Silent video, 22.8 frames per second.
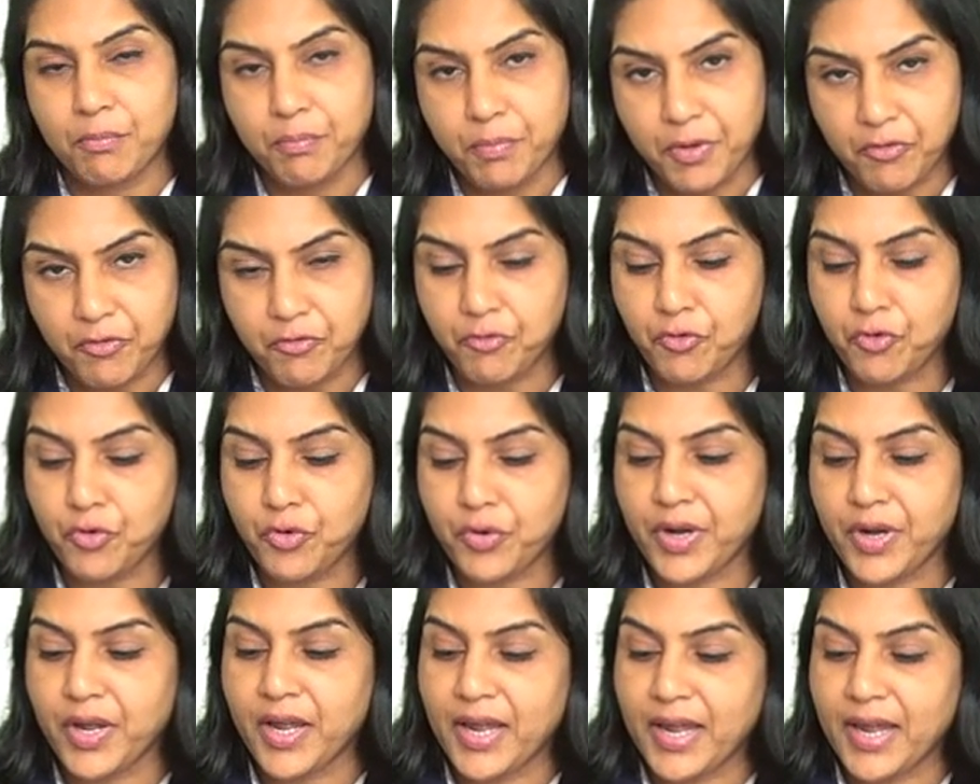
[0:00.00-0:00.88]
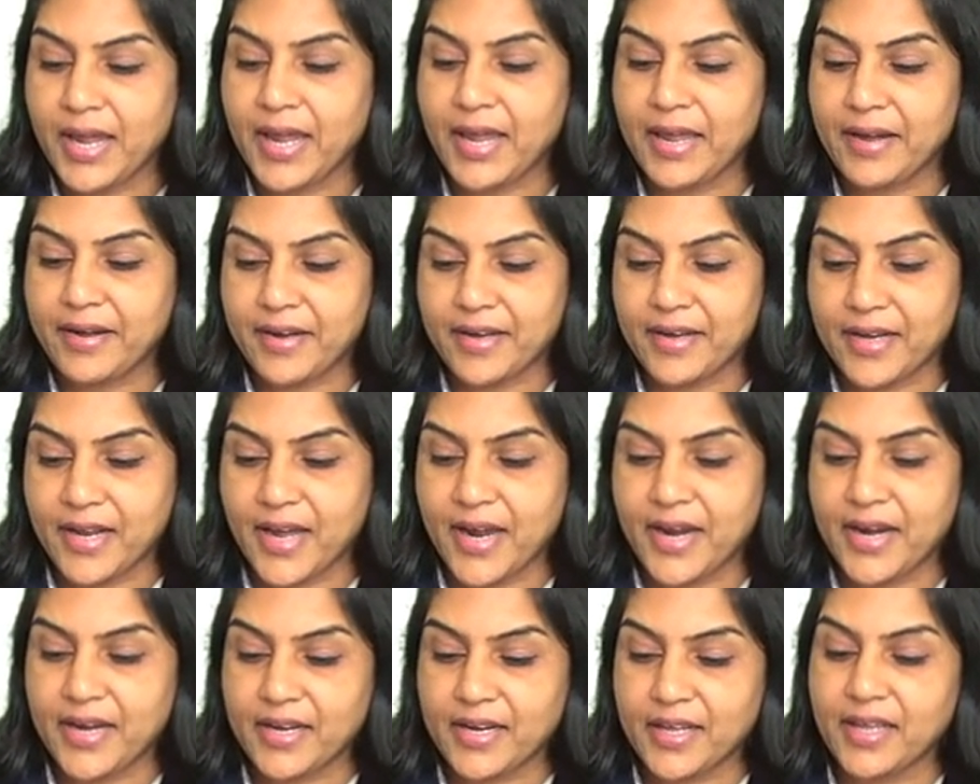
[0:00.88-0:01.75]
before A
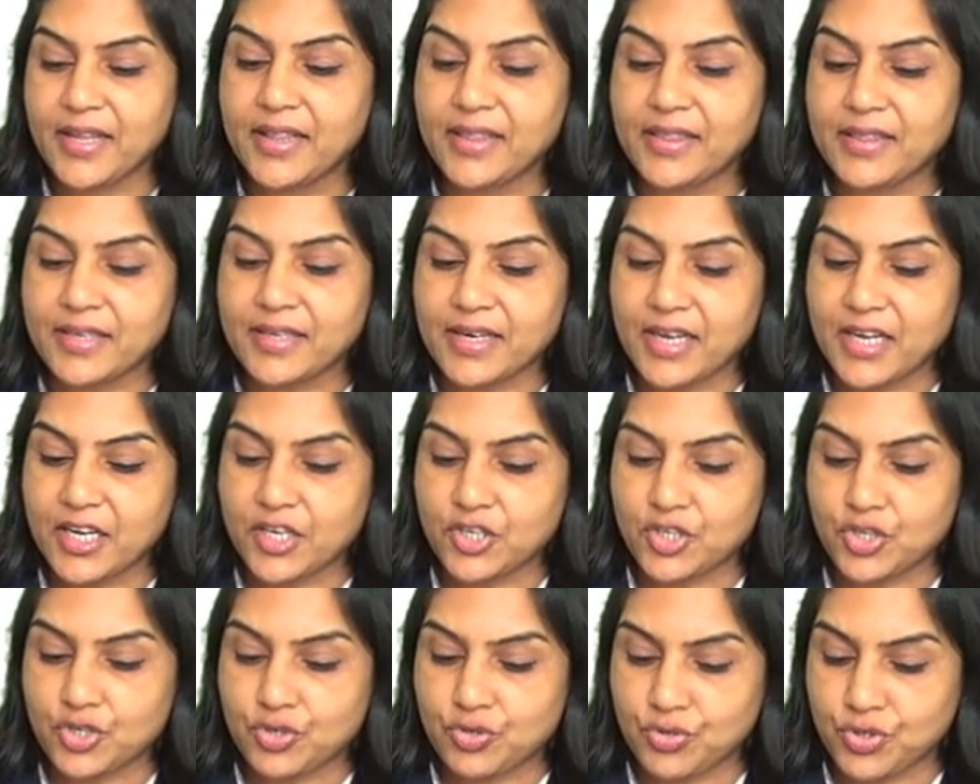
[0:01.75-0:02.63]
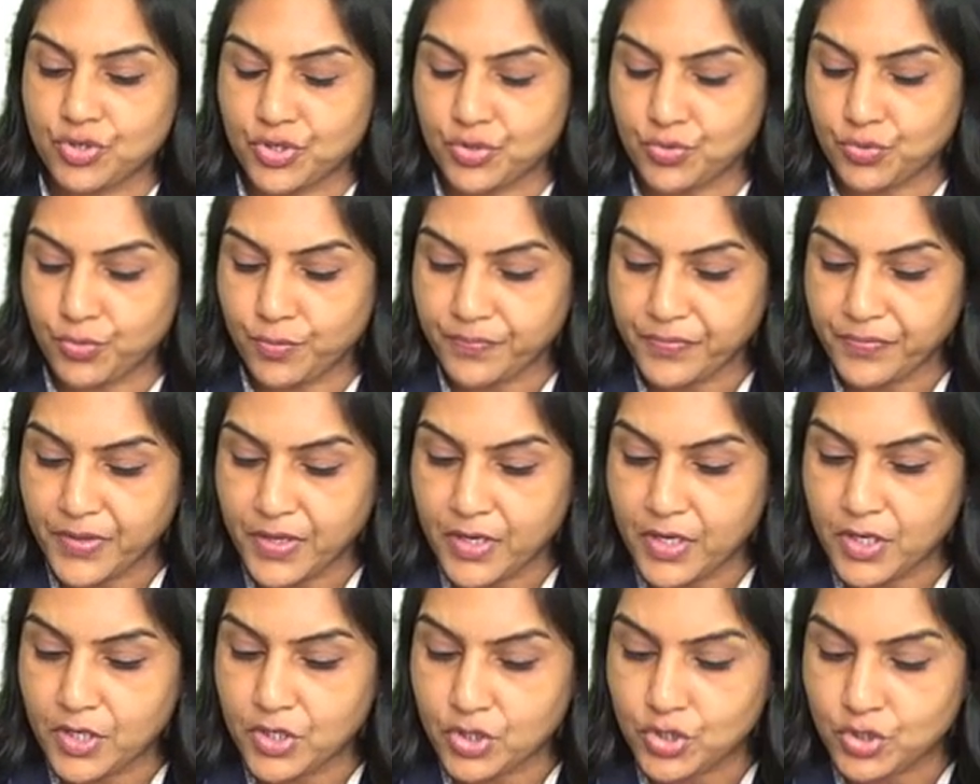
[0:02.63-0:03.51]
retired in 3 is to 2.
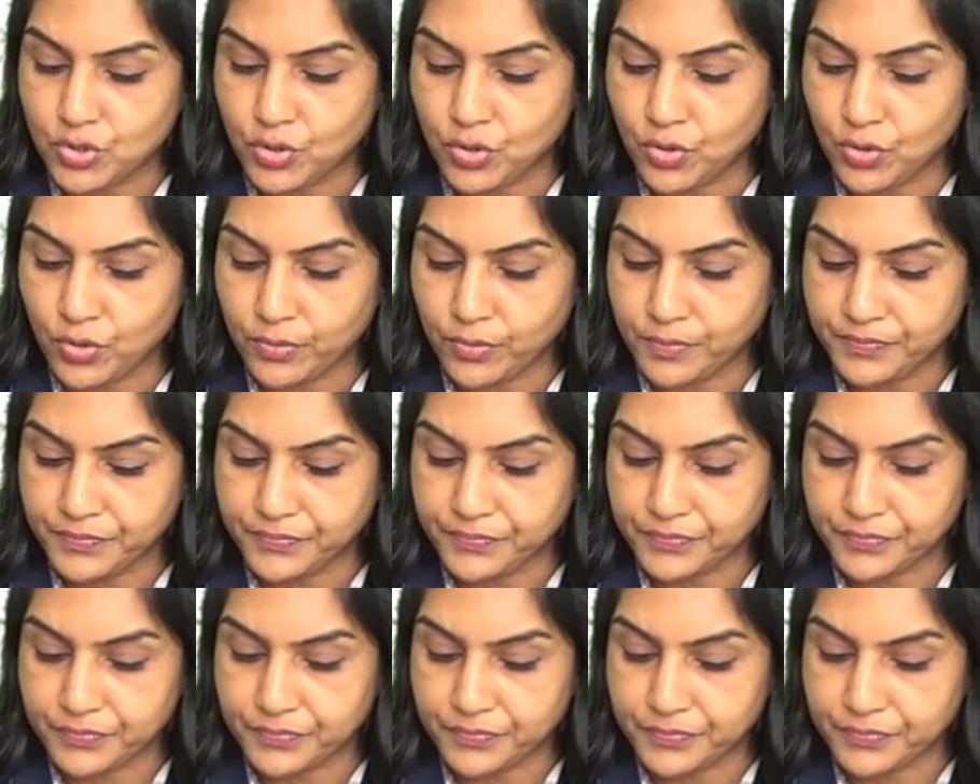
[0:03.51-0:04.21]
So